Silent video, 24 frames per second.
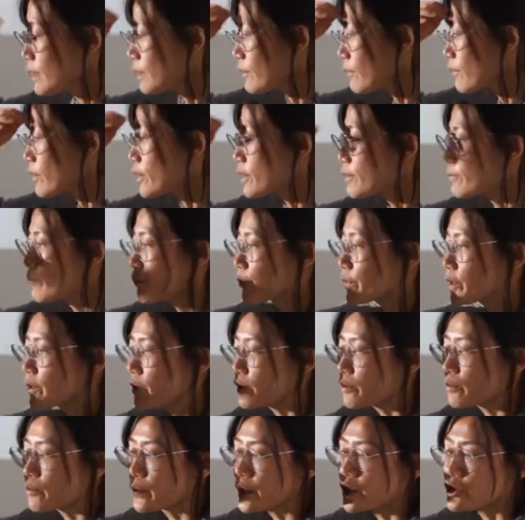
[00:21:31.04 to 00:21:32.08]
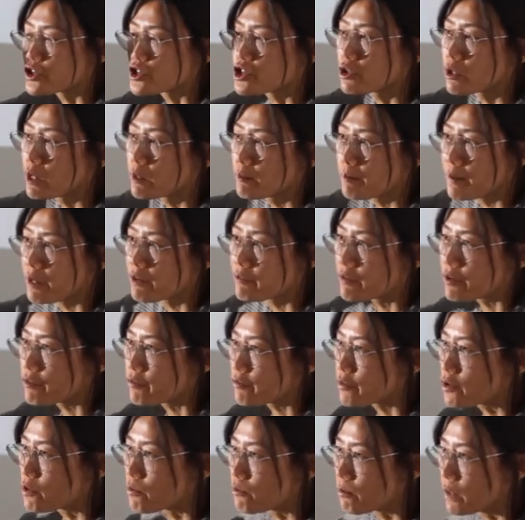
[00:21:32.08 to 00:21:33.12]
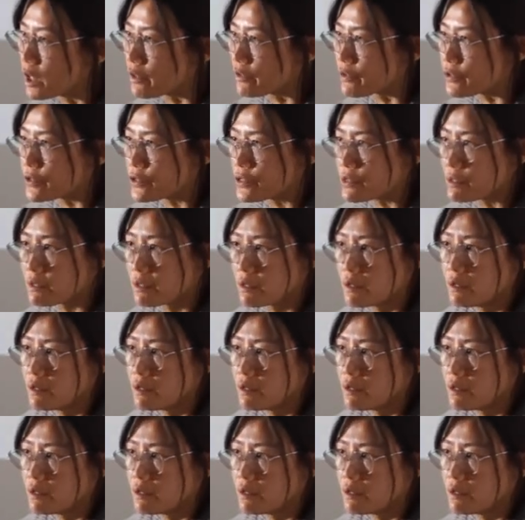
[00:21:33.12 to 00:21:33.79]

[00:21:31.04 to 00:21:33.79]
Right, you know, we can show up every few months